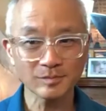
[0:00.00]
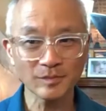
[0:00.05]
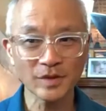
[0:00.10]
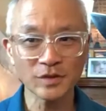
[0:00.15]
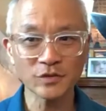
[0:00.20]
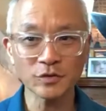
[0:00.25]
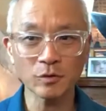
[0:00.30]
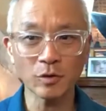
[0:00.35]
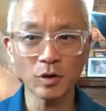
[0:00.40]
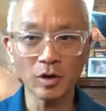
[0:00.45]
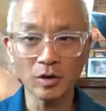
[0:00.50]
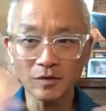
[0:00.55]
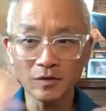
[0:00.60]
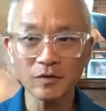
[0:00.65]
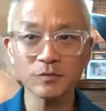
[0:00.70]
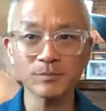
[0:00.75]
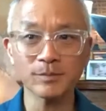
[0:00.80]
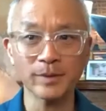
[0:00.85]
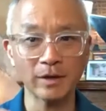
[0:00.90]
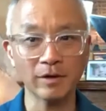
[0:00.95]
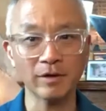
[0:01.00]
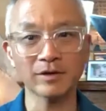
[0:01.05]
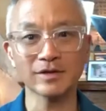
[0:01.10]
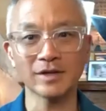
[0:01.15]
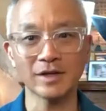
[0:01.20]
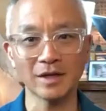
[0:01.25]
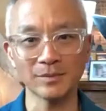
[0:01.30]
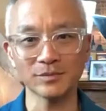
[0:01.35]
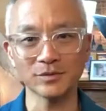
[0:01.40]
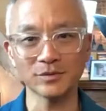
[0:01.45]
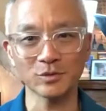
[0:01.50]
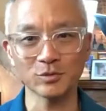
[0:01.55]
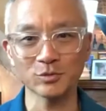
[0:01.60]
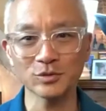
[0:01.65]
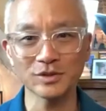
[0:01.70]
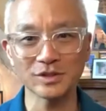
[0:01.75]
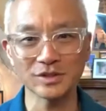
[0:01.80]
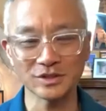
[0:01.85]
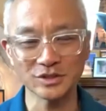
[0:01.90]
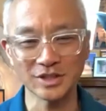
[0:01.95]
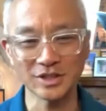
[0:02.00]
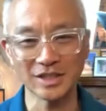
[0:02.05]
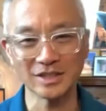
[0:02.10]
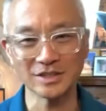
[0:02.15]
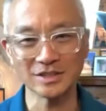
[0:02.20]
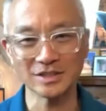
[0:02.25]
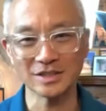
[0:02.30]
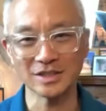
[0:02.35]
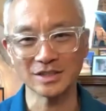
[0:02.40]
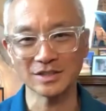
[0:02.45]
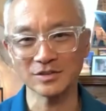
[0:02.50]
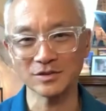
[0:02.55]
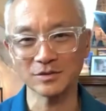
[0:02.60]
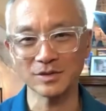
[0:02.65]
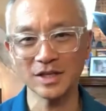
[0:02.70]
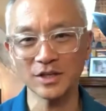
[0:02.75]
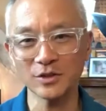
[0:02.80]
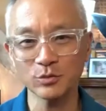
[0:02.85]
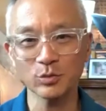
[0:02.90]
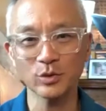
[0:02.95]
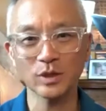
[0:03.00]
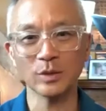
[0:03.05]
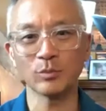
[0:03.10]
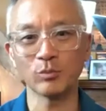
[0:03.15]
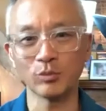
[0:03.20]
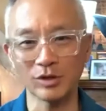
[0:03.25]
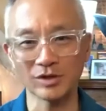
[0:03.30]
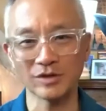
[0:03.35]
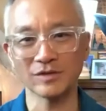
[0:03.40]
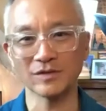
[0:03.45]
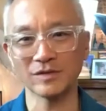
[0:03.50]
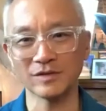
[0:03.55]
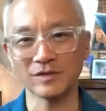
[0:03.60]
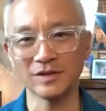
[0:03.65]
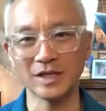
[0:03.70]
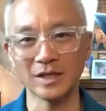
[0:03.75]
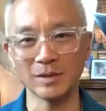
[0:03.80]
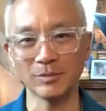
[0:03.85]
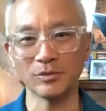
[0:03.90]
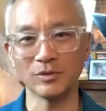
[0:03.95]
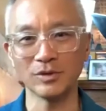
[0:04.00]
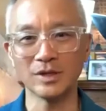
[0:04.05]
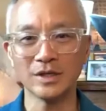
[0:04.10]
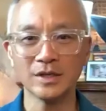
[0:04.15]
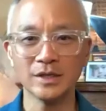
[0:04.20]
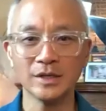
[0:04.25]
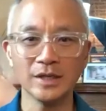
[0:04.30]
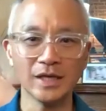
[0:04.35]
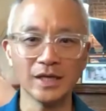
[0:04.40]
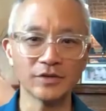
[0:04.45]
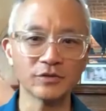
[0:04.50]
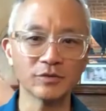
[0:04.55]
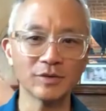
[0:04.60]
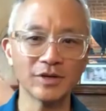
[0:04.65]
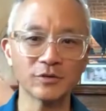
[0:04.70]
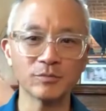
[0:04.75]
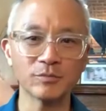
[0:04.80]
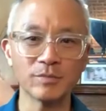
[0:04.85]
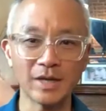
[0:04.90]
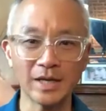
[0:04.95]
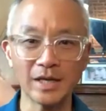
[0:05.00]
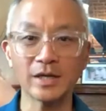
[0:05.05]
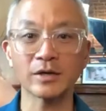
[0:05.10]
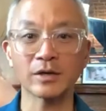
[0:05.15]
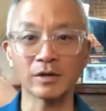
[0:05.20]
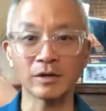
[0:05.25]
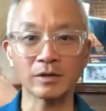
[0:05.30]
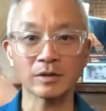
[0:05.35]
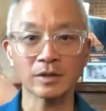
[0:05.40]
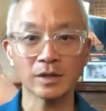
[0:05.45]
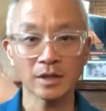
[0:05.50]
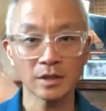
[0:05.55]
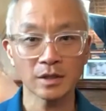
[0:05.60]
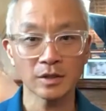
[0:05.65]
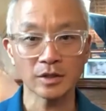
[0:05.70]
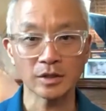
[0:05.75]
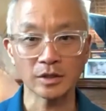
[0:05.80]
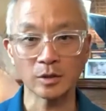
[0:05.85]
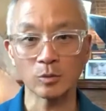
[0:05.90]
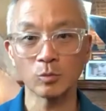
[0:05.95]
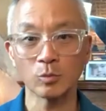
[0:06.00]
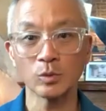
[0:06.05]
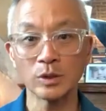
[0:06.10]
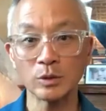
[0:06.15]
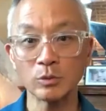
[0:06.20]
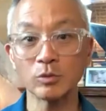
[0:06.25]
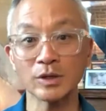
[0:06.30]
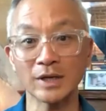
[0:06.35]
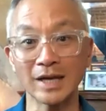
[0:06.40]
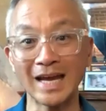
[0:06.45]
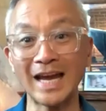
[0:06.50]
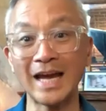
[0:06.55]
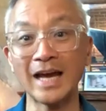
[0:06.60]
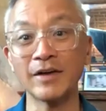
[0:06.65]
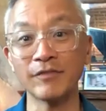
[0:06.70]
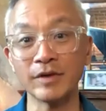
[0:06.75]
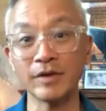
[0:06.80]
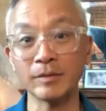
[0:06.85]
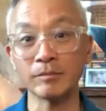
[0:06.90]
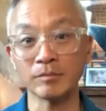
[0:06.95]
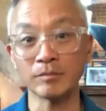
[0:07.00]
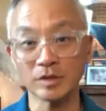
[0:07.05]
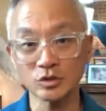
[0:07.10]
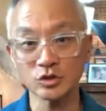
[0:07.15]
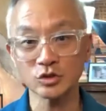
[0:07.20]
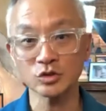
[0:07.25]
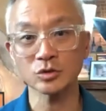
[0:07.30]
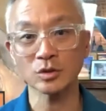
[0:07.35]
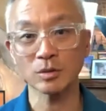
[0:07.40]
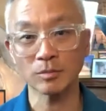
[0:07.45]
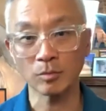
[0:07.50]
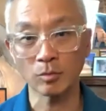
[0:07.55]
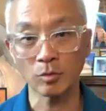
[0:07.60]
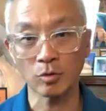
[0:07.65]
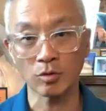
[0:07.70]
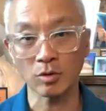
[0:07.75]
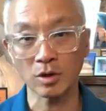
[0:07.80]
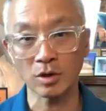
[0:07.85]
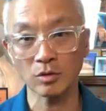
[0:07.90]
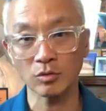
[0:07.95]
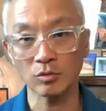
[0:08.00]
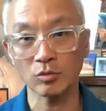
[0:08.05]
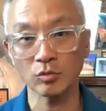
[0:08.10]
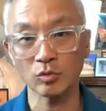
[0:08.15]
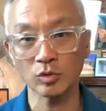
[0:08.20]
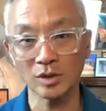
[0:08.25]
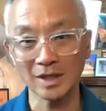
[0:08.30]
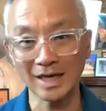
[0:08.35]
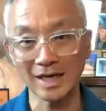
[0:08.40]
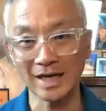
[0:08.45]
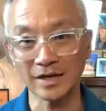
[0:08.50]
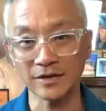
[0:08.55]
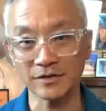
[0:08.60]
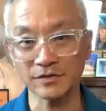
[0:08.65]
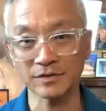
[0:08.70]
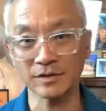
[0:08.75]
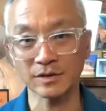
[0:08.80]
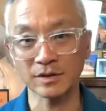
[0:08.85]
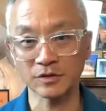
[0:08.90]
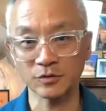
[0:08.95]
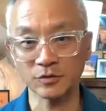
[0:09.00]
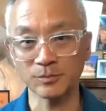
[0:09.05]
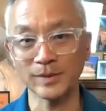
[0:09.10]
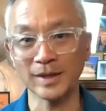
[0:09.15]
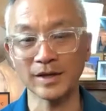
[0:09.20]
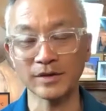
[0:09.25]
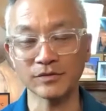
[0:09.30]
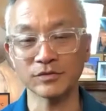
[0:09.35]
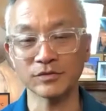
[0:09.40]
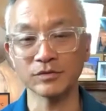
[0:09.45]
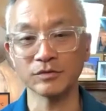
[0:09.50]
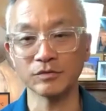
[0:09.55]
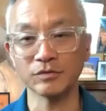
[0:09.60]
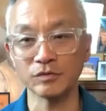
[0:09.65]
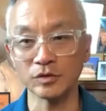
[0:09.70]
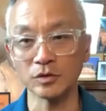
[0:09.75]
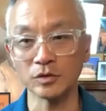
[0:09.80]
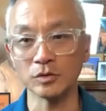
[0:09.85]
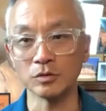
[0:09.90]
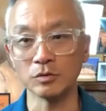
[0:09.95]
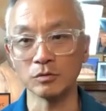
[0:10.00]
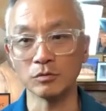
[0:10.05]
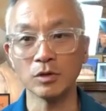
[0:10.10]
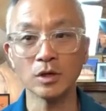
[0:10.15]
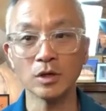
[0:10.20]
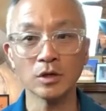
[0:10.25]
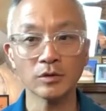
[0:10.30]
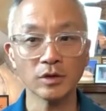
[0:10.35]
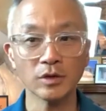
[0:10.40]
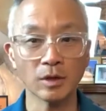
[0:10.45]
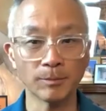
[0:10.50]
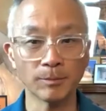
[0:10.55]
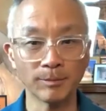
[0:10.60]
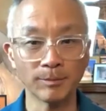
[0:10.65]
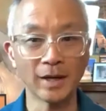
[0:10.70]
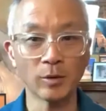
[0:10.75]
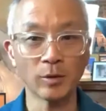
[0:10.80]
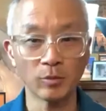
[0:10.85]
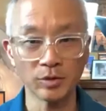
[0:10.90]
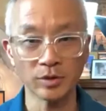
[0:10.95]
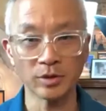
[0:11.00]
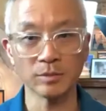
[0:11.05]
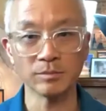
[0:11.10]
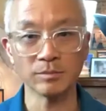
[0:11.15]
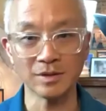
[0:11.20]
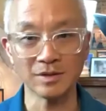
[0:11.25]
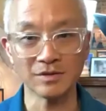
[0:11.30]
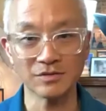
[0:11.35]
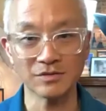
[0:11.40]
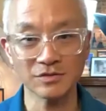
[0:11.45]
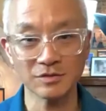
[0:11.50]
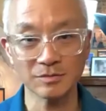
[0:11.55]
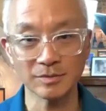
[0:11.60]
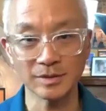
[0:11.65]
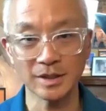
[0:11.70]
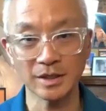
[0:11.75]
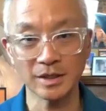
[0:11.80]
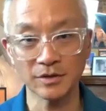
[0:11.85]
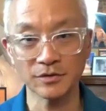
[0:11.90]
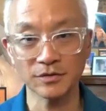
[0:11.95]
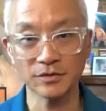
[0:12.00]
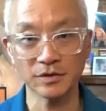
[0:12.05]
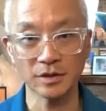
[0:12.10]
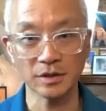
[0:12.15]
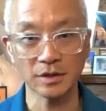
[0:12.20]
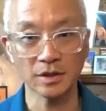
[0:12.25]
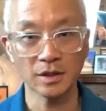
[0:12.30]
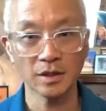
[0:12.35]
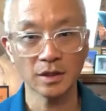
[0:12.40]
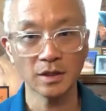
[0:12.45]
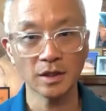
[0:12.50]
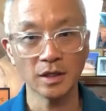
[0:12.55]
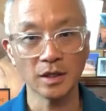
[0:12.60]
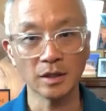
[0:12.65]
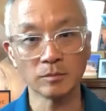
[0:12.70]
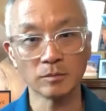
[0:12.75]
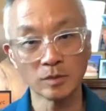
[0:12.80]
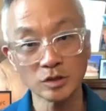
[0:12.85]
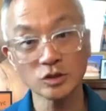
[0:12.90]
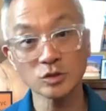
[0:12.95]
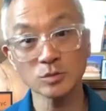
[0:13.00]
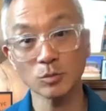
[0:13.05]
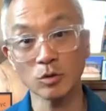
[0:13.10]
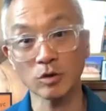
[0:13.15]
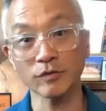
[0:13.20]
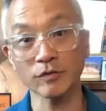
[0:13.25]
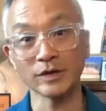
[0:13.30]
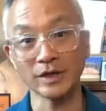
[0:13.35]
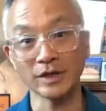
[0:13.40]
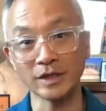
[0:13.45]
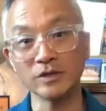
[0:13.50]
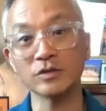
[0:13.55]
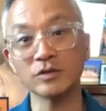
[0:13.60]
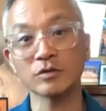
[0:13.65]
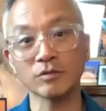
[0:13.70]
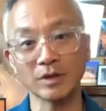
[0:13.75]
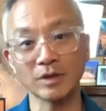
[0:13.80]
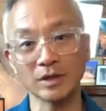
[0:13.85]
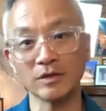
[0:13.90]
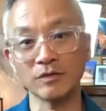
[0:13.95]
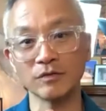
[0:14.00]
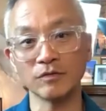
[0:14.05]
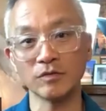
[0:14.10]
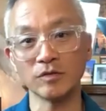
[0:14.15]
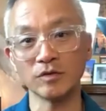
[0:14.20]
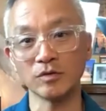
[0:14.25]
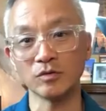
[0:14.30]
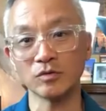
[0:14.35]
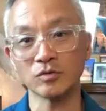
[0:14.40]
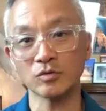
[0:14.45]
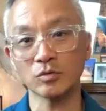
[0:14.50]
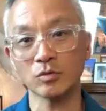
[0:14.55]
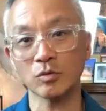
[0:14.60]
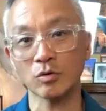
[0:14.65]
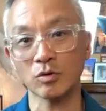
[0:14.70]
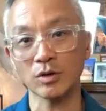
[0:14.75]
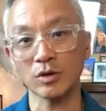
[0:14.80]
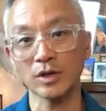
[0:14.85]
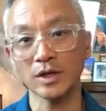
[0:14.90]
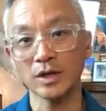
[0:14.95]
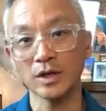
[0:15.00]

So all of these paradigms are really changing. And so that's what I bring to the table. And so as mayor, we would have a much more relaxed and expansive view about what it means to be healthy, and much more of an integrated view toward